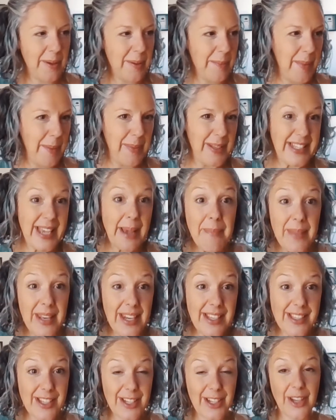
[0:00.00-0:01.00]
people maybe 10
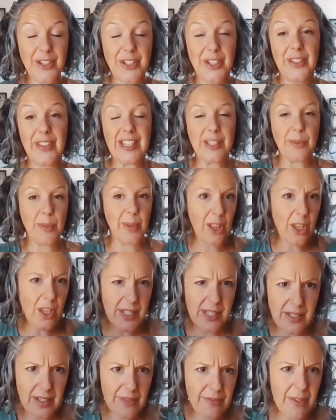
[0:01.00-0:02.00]
minutes to go do this with
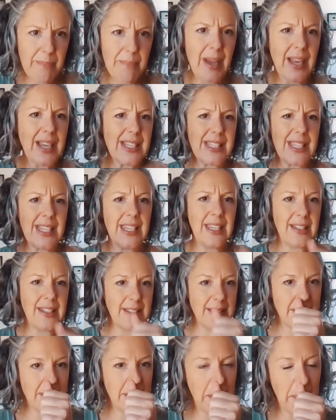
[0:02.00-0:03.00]
lots of different
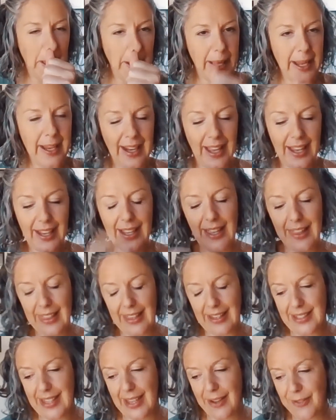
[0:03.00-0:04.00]
magazines that they can
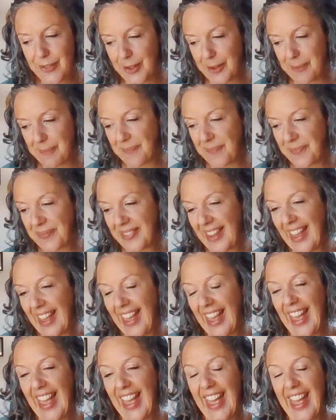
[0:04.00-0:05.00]
cut things out from.
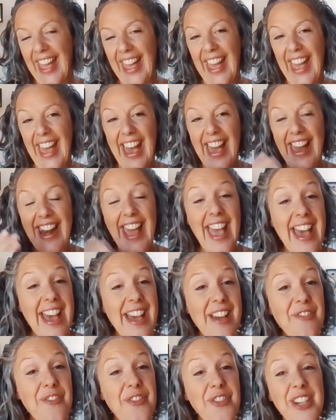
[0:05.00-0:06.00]
And
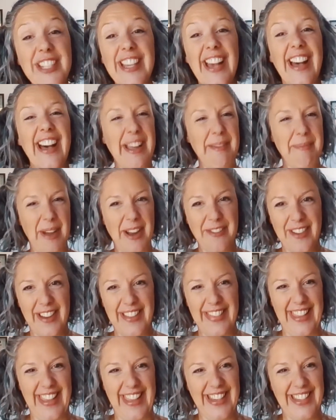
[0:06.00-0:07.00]
every time I
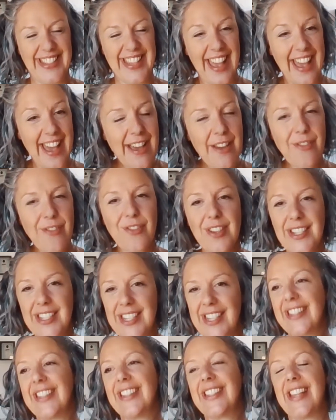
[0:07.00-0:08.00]
run this,
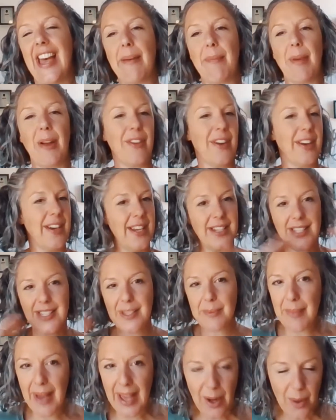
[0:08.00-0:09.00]
every single time I run it,
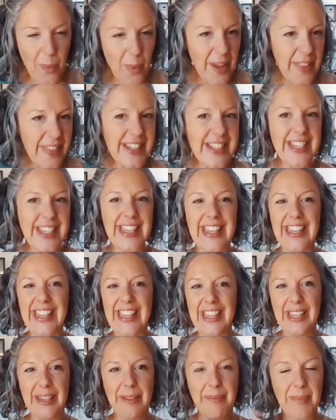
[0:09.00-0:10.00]
doesn't matter what the
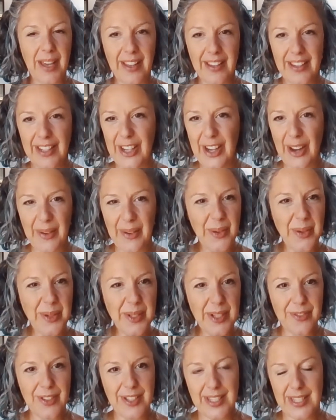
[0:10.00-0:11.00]
team,
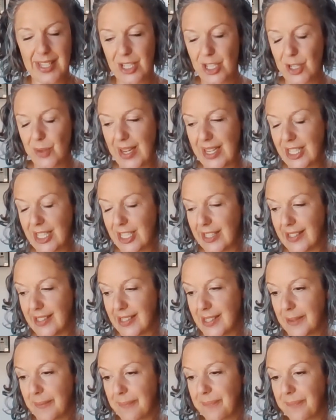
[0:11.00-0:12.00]
all different
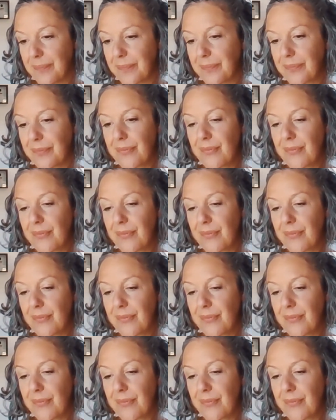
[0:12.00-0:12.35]
situations,